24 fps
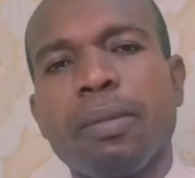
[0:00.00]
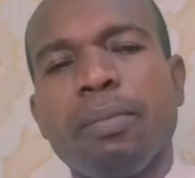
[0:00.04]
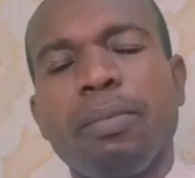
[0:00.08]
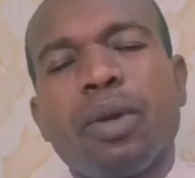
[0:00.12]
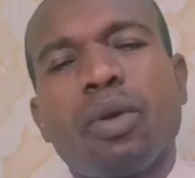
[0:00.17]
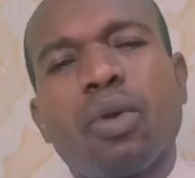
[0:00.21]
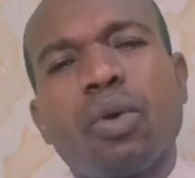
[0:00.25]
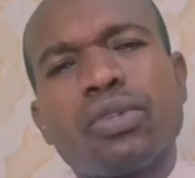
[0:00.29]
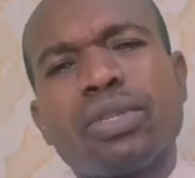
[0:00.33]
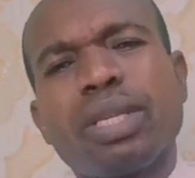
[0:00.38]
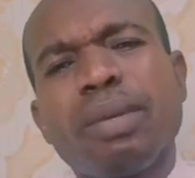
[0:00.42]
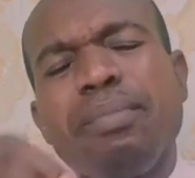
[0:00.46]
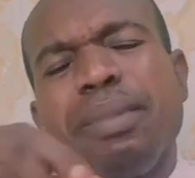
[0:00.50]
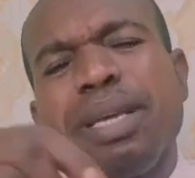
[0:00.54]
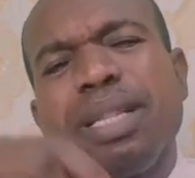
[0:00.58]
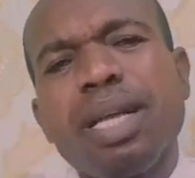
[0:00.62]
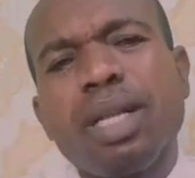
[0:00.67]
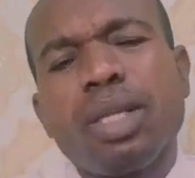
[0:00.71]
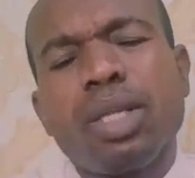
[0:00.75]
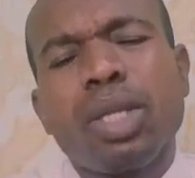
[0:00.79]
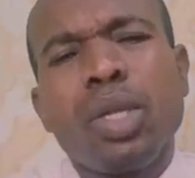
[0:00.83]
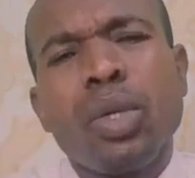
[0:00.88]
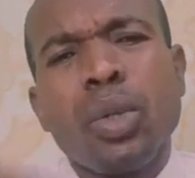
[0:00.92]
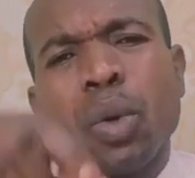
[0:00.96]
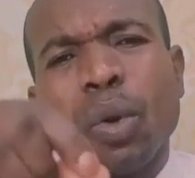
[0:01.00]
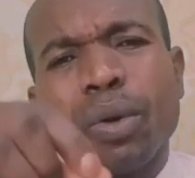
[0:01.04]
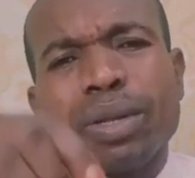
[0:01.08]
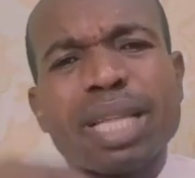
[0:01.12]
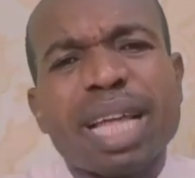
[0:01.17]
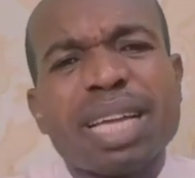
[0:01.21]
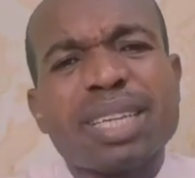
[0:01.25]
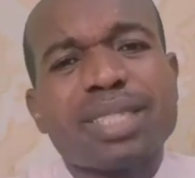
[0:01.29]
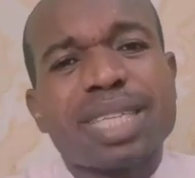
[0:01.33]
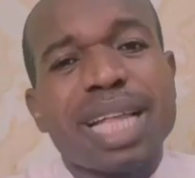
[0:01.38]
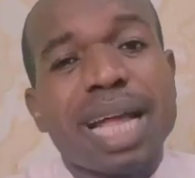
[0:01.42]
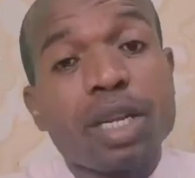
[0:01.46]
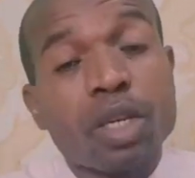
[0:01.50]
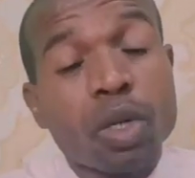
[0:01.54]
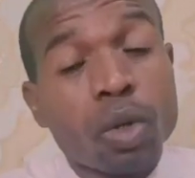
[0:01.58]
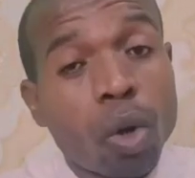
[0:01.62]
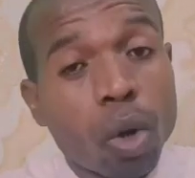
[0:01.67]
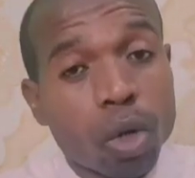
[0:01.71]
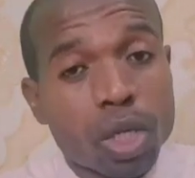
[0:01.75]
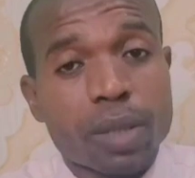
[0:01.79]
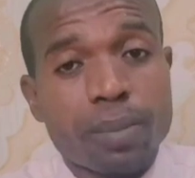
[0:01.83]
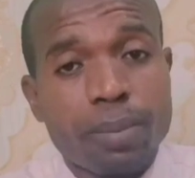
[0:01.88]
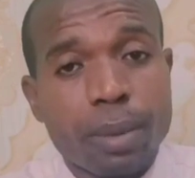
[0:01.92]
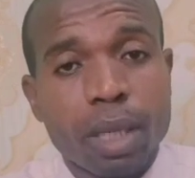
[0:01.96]
Because immediately you understand
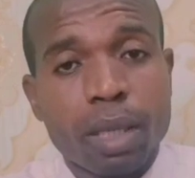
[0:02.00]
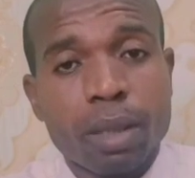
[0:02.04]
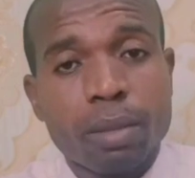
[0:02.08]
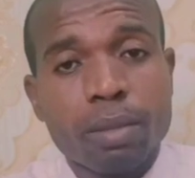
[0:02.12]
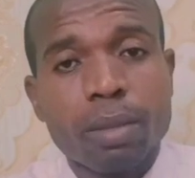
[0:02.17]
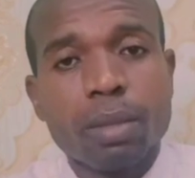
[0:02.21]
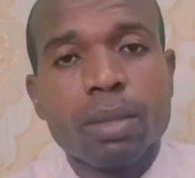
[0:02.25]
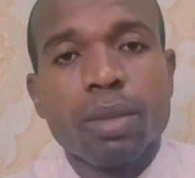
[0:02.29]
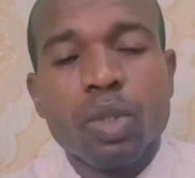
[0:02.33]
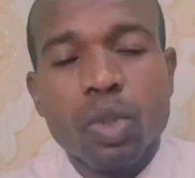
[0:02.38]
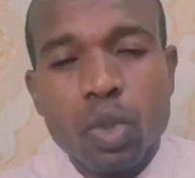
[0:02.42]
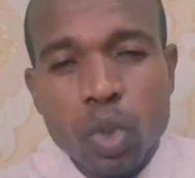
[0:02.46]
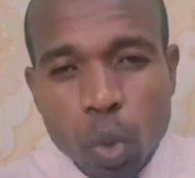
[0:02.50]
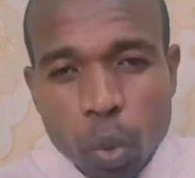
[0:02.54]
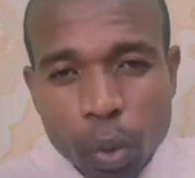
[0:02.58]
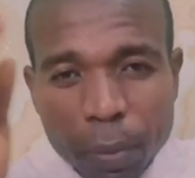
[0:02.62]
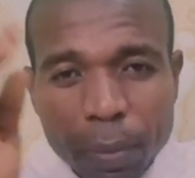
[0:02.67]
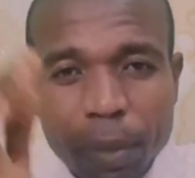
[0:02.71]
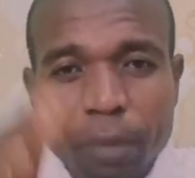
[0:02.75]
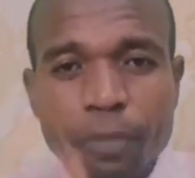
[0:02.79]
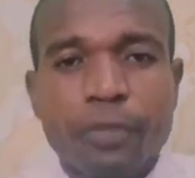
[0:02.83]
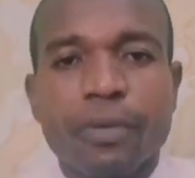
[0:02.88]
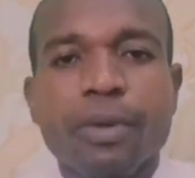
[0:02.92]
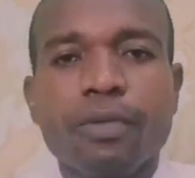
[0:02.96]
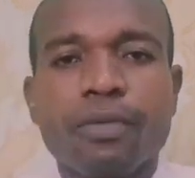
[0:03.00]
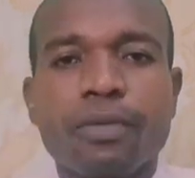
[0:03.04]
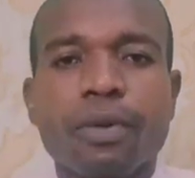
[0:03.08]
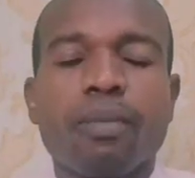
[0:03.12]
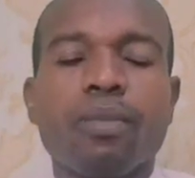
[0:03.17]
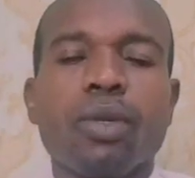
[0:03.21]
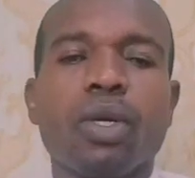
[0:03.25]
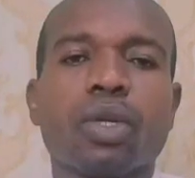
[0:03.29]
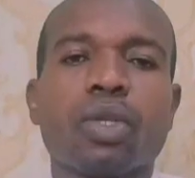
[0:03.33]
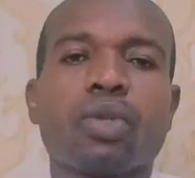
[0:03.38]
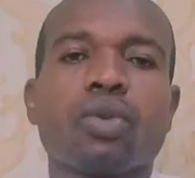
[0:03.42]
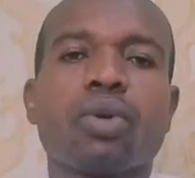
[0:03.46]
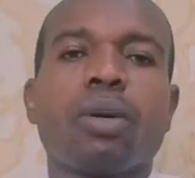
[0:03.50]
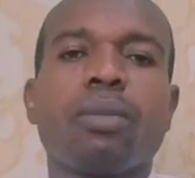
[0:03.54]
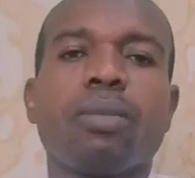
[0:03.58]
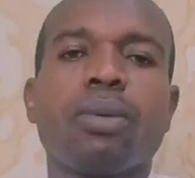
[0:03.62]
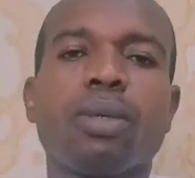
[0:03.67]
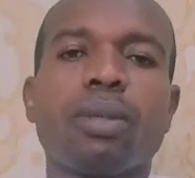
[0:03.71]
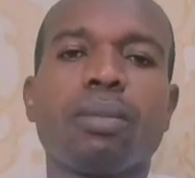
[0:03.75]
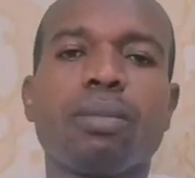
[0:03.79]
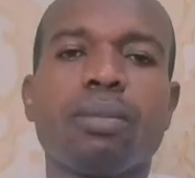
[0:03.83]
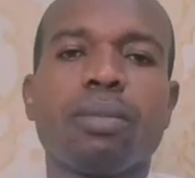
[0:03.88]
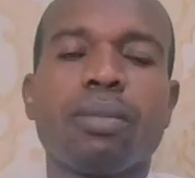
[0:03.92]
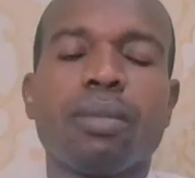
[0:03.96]
gospel, you will be free from your
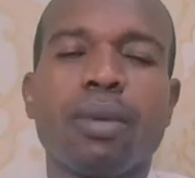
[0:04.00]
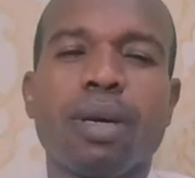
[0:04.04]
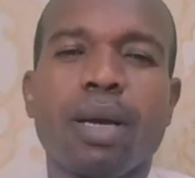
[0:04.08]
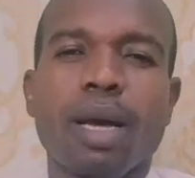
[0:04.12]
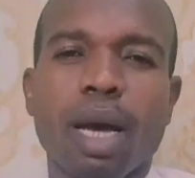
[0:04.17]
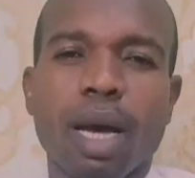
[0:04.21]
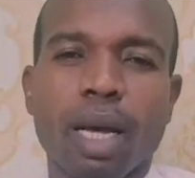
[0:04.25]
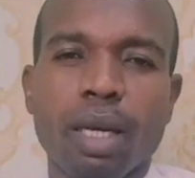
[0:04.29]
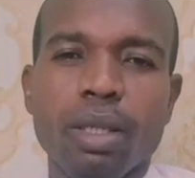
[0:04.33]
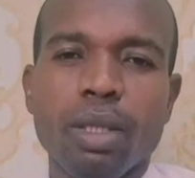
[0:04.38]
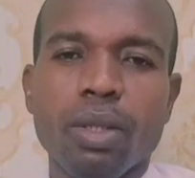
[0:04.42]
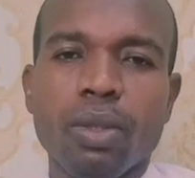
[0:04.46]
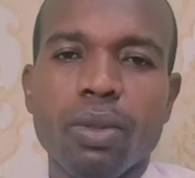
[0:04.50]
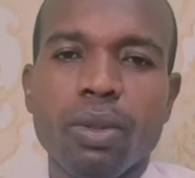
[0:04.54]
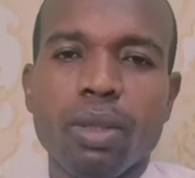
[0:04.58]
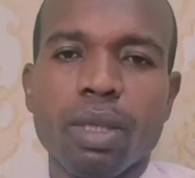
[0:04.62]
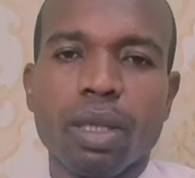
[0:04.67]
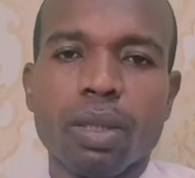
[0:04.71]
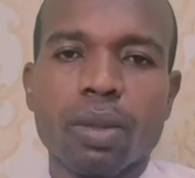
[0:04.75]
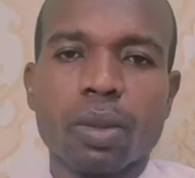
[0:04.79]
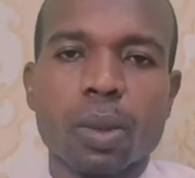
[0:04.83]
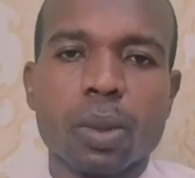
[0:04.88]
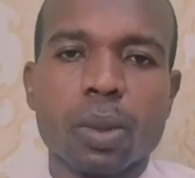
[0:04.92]
trouble. Hallelujah.